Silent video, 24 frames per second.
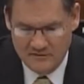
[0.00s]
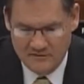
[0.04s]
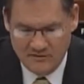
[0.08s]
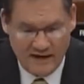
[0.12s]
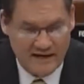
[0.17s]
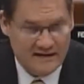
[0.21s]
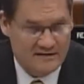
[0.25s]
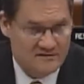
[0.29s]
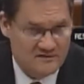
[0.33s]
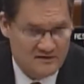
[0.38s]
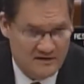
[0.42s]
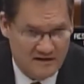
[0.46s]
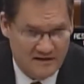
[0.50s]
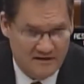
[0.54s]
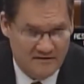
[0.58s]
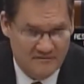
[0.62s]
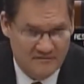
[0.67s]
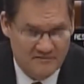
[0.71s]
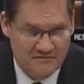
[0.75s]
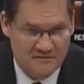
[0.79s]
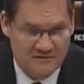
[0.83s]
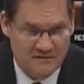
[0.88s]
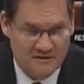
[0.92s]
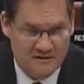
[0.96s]
grants that
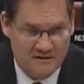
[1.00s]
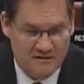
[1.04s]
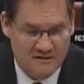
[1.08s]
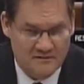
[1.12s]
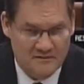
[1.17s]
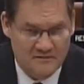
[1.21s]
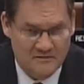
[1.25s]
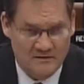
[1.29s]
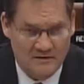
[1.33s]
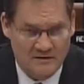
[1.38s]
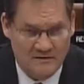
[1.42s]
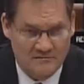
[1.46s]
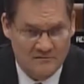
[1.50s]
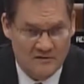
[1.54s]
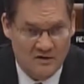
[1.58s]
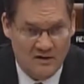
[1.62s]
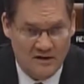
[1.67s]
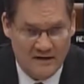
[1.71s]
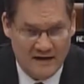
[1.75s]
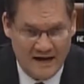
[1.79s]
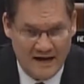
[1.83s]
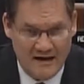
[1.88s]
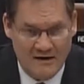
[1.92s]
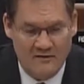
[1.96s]
have
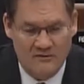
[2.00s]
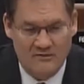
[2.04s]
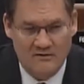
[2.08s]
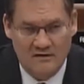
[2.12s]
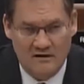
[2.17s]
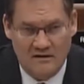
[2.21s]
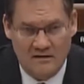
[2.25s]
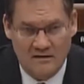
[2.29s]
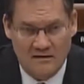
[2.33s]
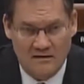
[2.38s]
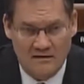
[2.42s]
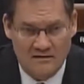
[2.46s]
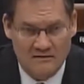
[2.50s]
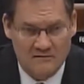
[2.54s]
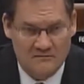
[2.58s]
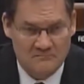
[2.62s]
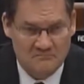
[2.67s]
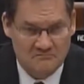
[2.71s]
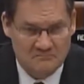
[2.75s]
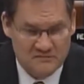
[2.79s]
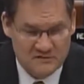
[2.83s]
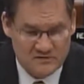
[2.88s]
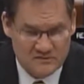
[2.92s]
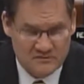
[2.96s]
gone out are
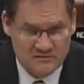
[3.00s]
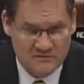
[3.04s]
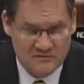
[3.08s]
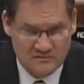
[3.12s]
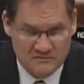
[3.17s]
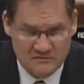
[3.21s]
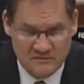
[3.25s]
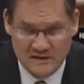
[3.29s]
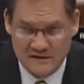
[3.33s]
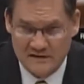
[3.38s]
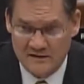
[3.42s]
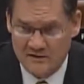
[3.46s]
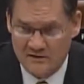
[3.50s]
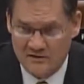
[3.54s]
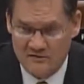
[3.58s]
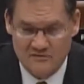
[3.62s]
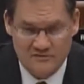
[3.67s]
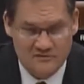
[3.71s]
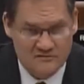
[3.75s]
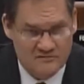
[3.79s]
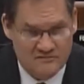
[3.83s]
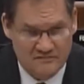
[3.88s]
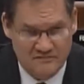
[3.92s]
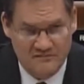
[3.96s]
in
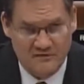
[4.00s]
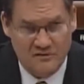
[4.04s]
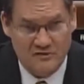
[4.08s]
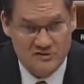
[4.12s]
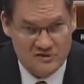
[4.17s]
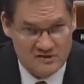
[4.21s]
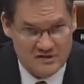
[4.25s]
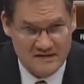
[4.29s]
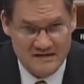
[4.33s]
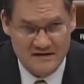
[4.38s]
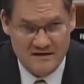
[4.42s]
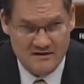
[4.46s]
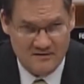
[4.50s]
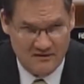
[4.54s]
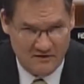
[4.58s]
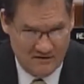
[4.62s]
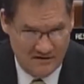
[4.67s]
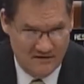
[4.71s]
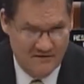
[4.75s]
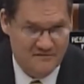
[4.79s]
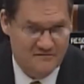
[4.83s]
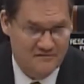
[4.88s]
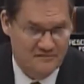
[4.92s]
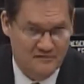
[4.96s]
their first
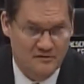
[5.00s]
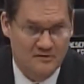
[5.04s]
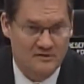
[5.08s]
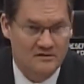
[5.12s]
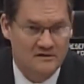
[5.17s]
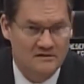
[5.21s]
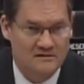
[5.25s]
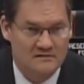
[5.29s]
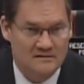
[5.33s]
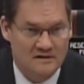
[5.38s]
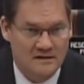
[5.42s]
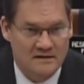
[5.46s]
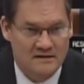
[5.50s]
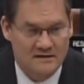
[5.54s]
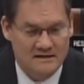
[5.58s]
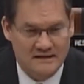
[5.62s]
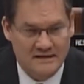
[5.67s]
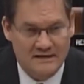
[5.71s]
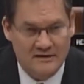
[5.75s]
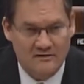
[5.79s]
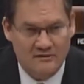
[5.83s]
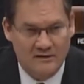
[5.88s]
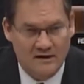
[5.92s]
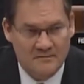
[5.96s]
year of full
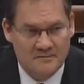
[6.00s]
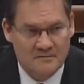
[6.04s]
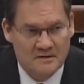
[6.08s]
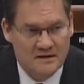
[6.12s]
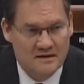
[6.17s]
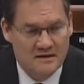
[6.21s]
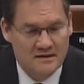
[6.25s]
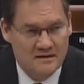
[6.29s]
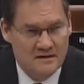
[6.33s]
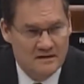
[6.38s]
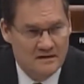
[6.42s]
gear up.